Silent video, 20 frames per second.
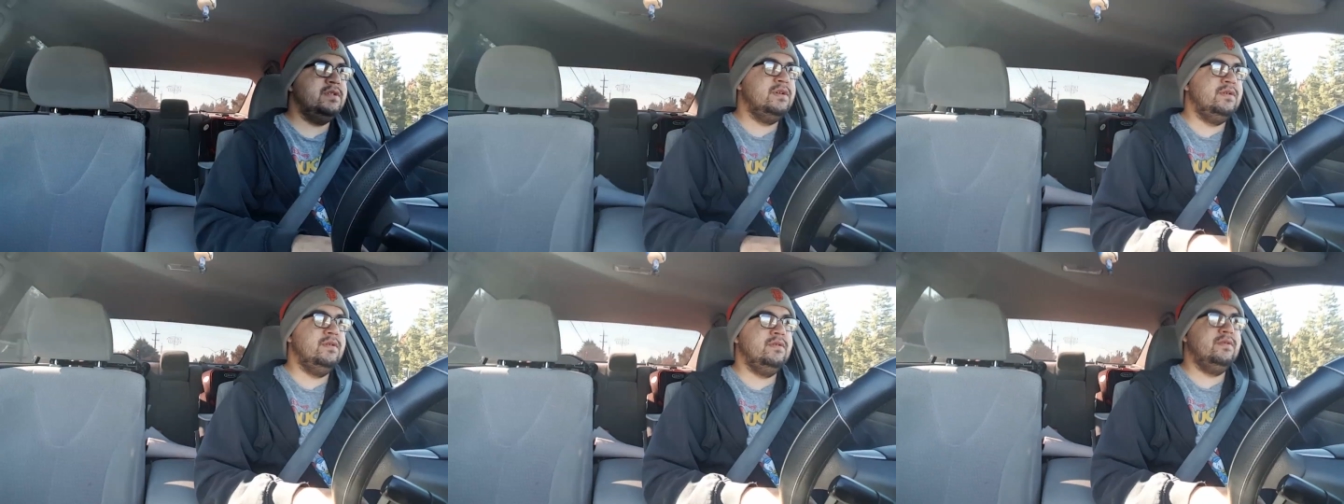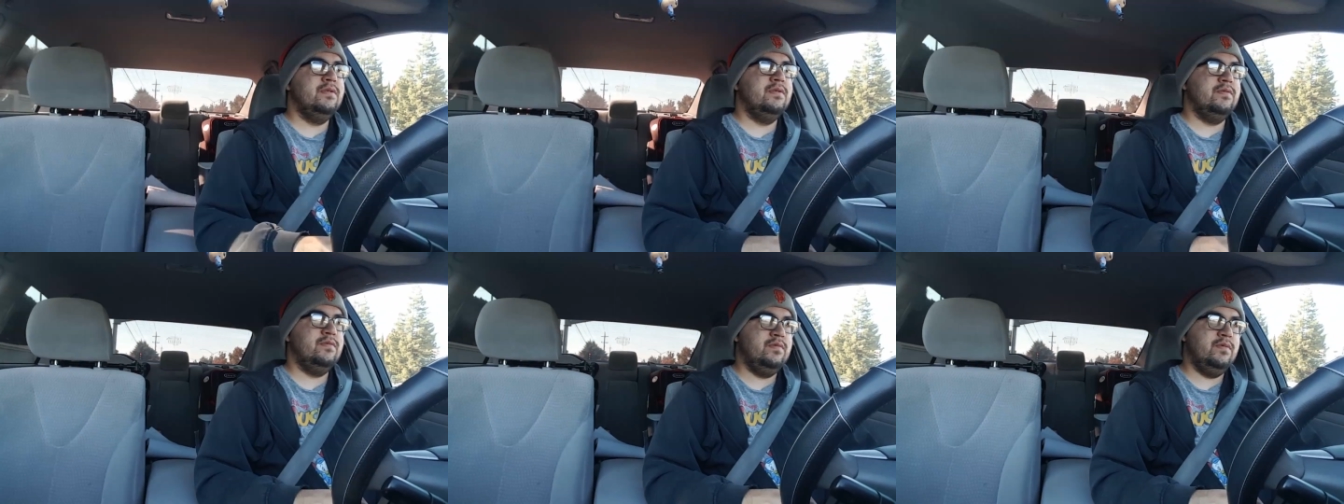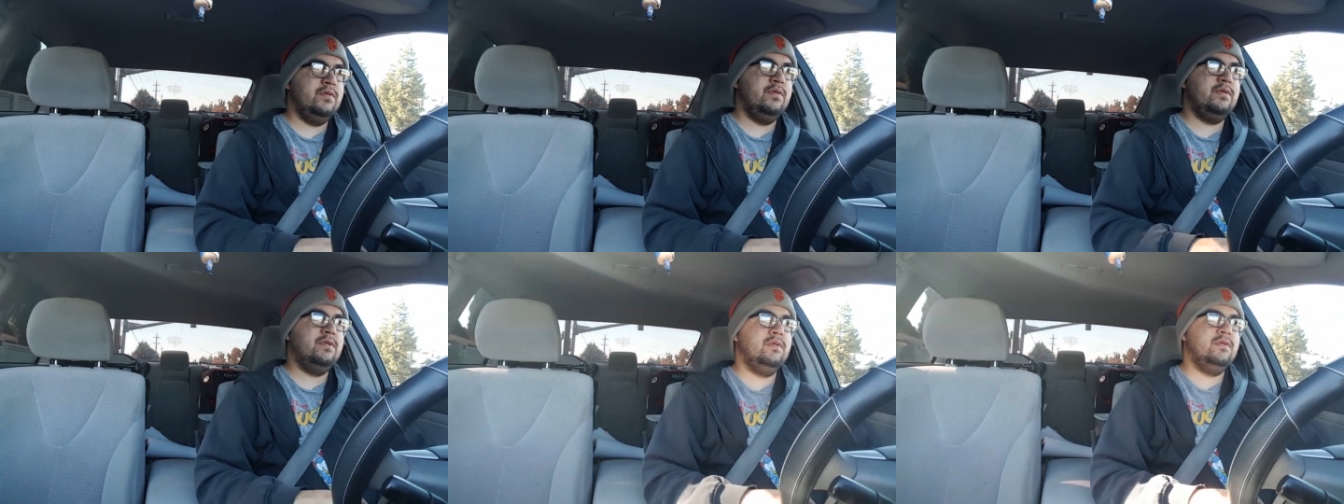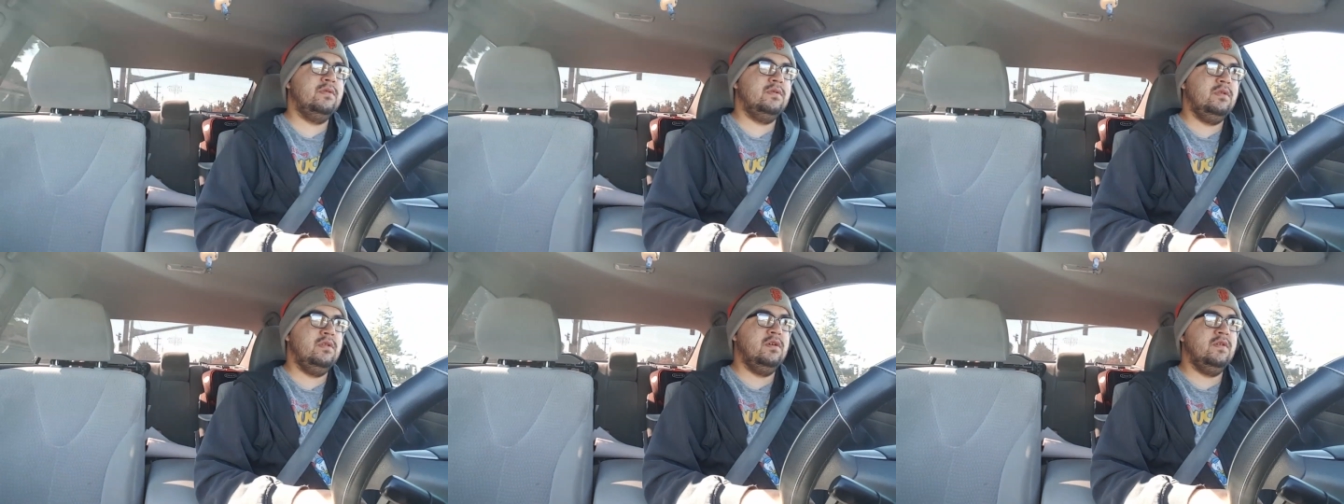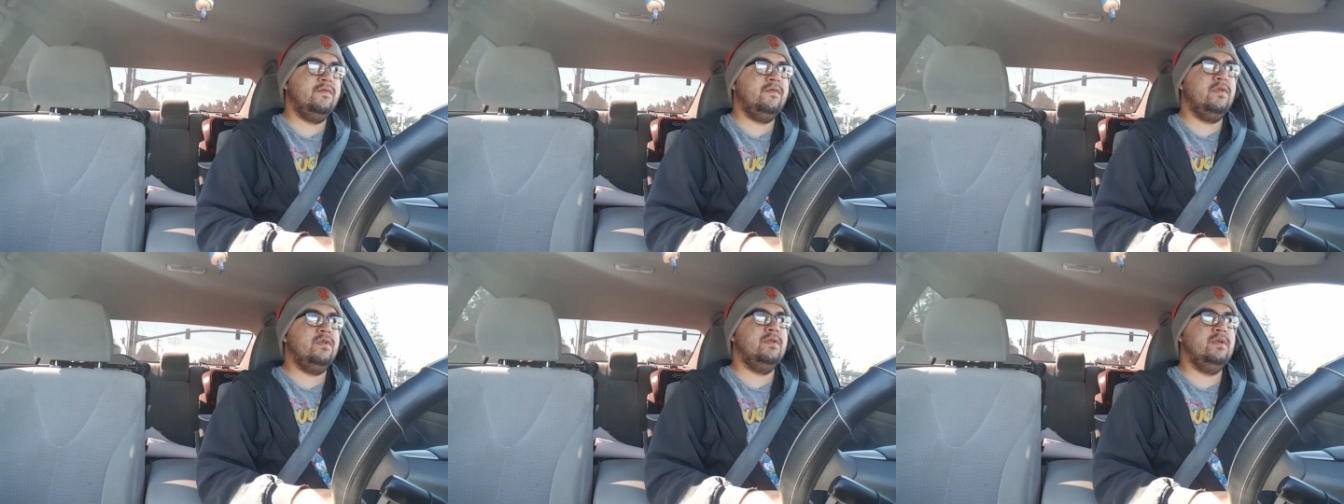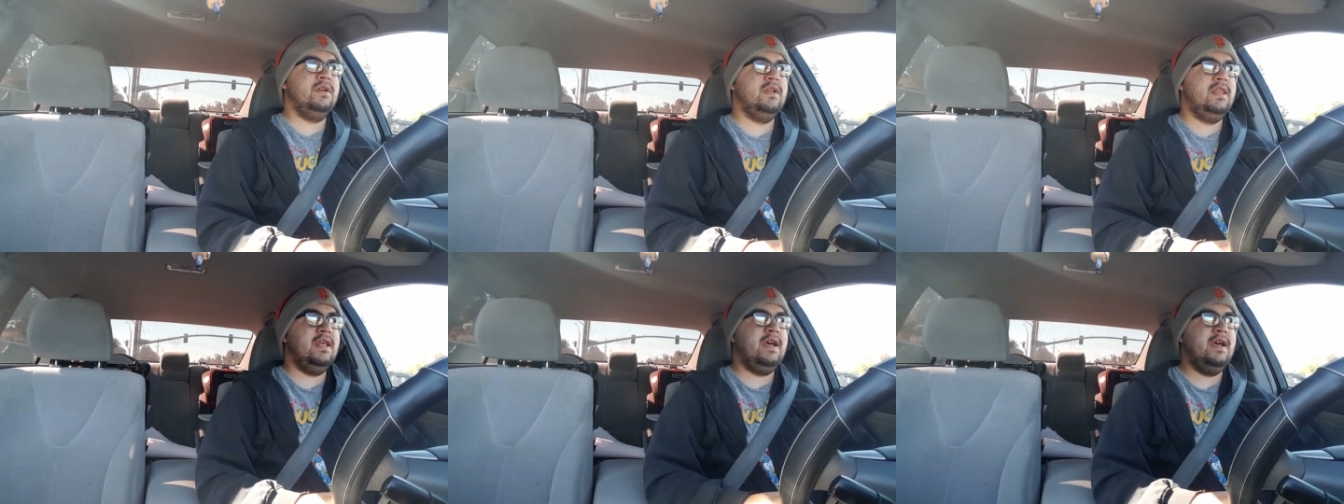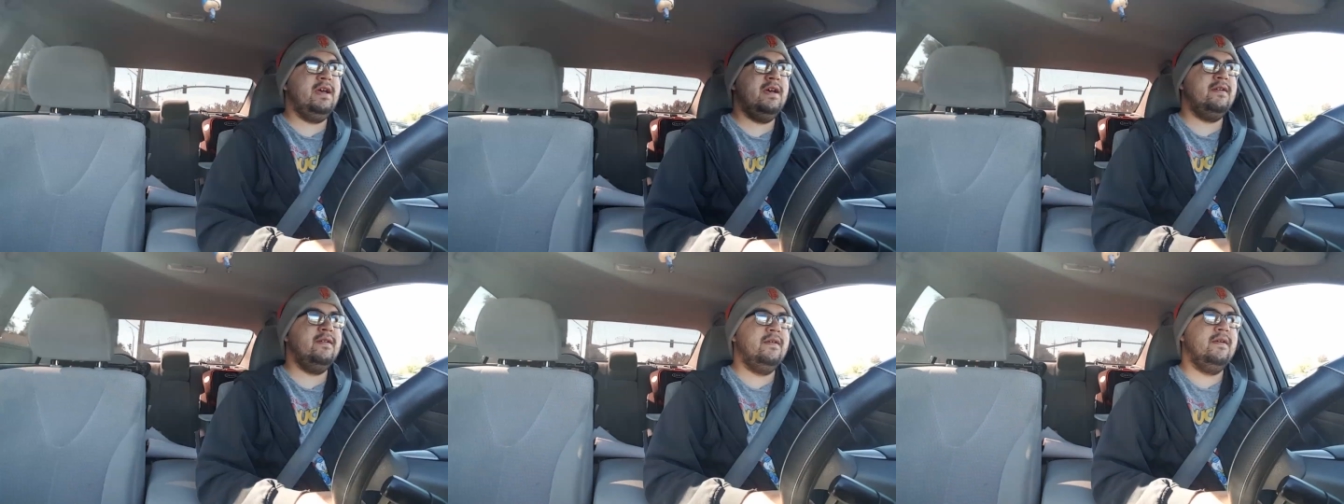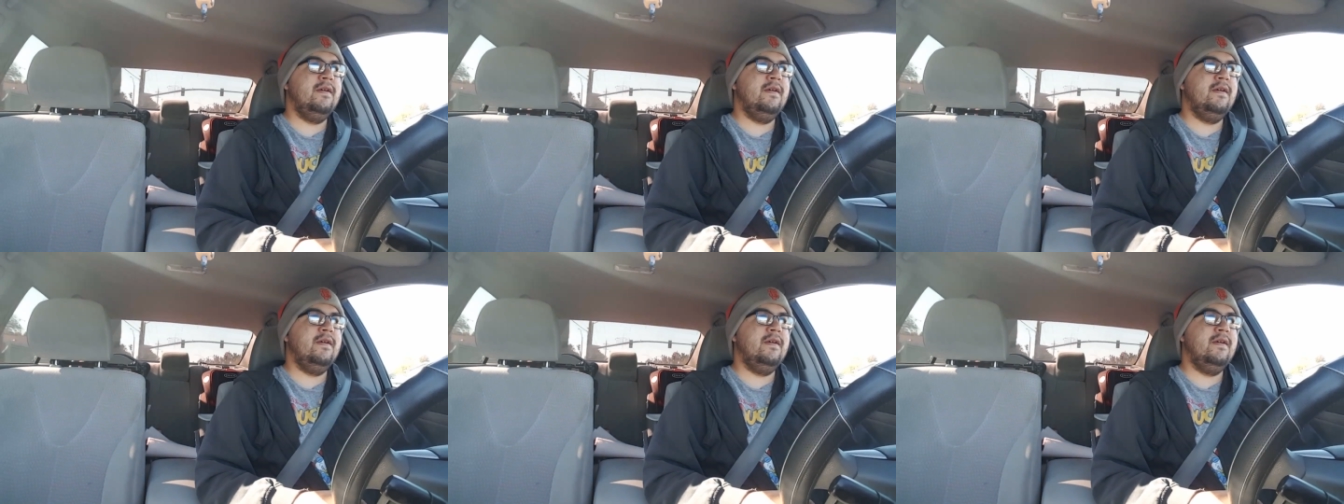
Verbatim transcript: so will look forward to that.